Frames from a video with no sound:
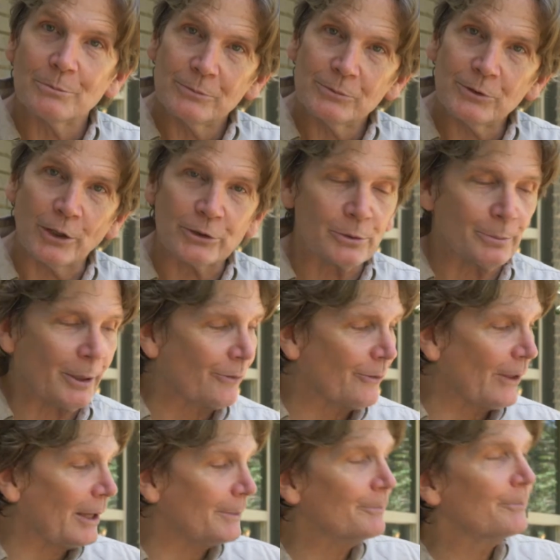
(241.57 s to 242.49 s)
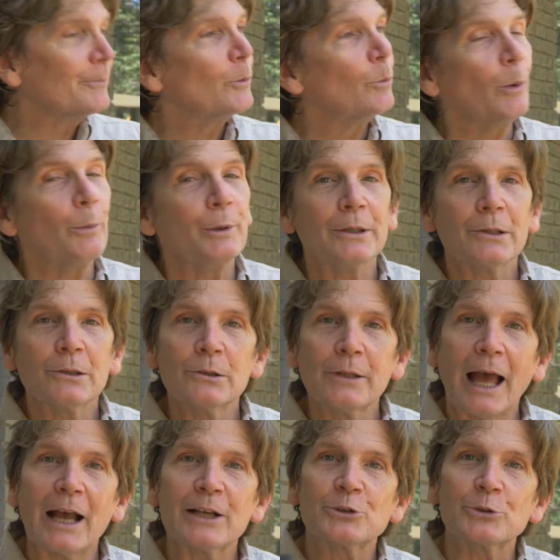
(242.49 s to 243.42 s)
I talked to you about that when we
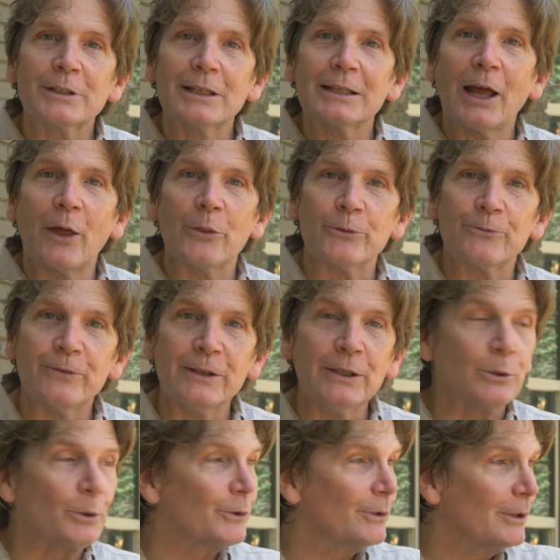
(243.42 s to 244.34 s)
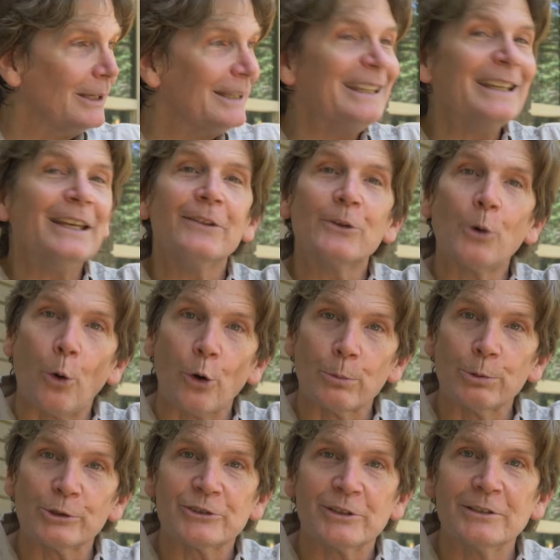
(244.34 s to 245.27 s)
actually get out in the field in the
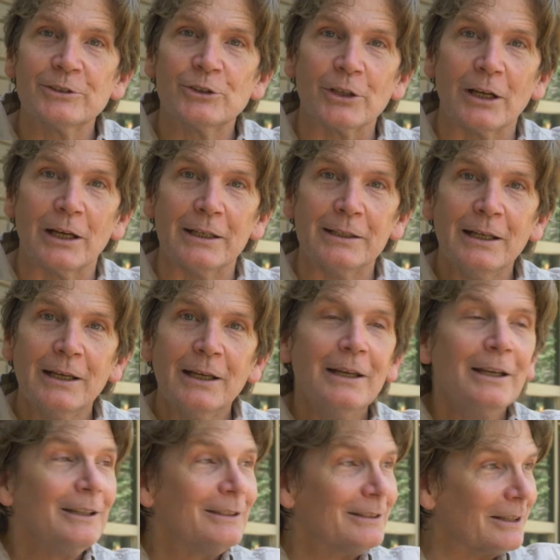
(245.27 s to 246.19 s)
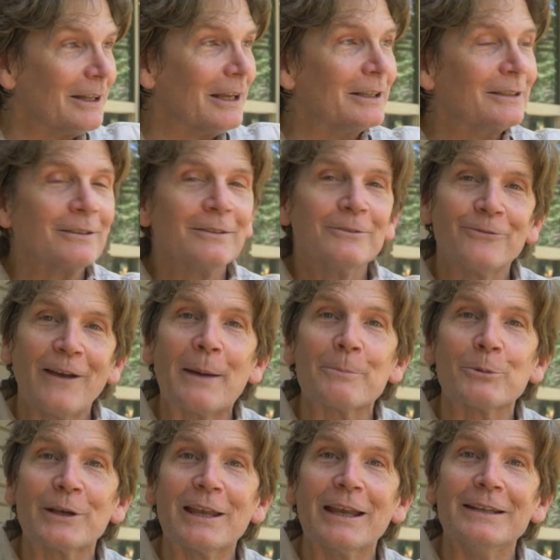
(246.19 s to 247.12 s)
horrible sunshine to like
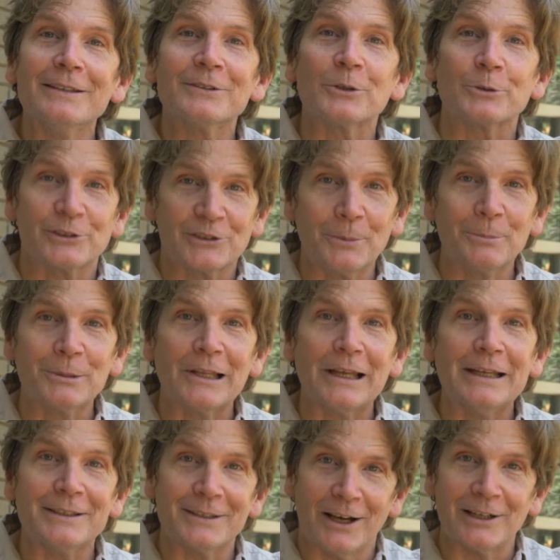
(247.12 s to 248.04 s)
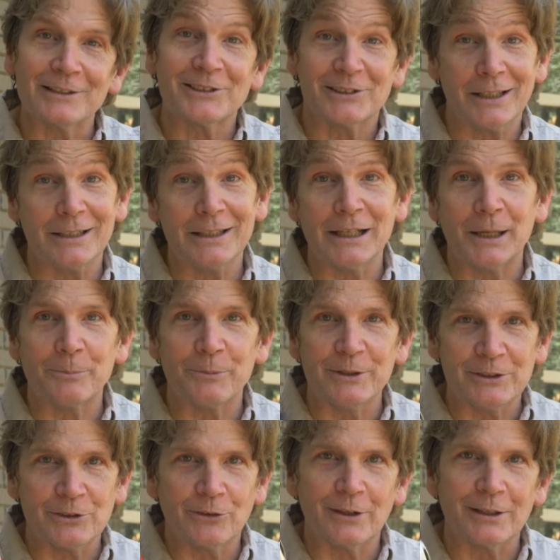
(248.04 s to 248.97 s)
fabricate or simulate us setting up
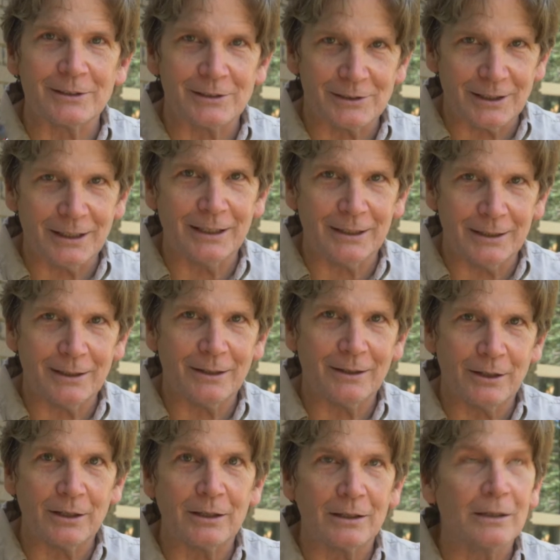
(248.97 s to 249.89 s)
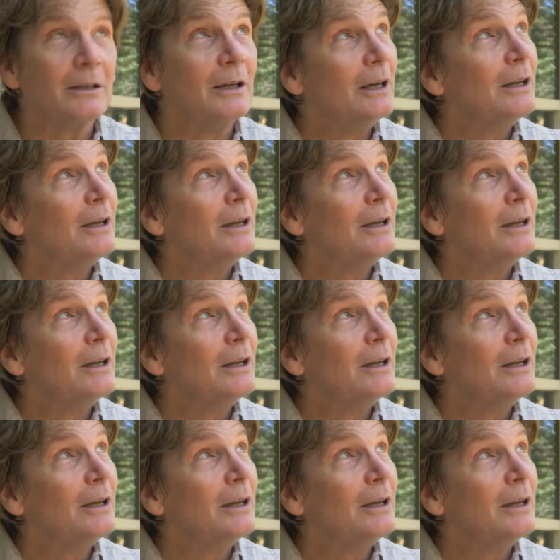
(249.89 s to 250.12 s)
these things in the